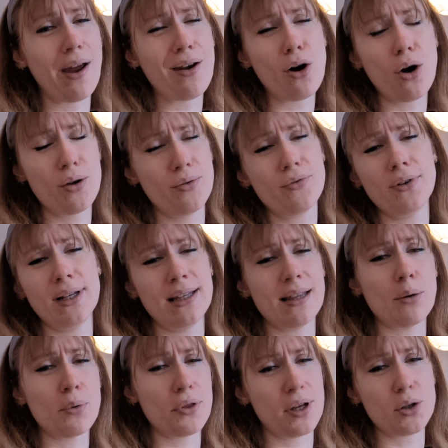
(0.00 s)
and hopefully they
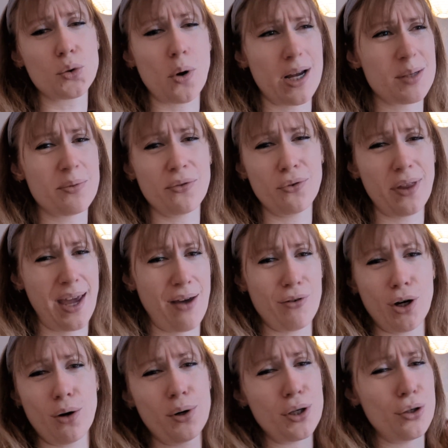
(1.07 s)
will think twice before they have a
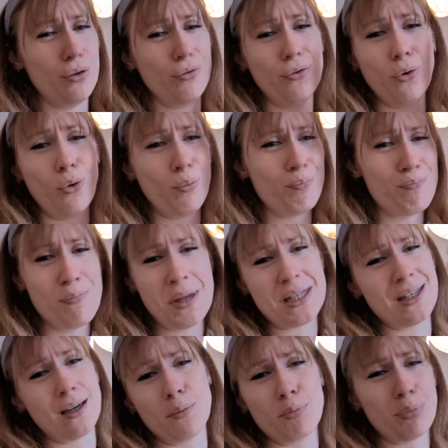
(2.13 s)
go at you for
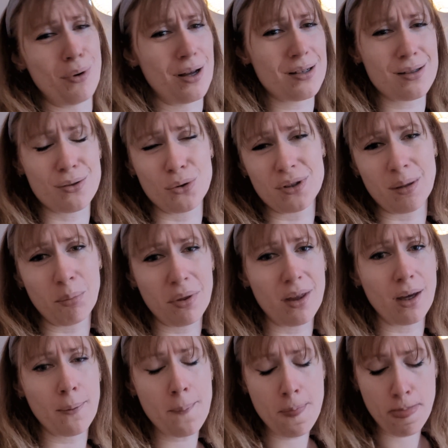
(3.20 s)
missing a bus or
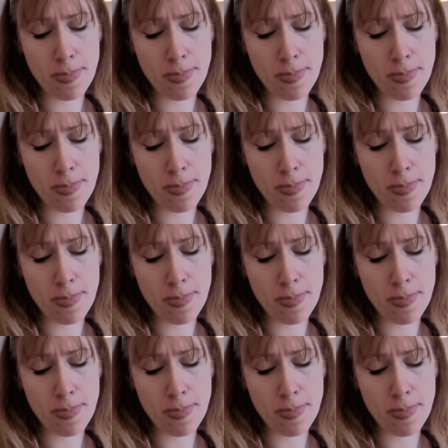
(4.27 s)
something.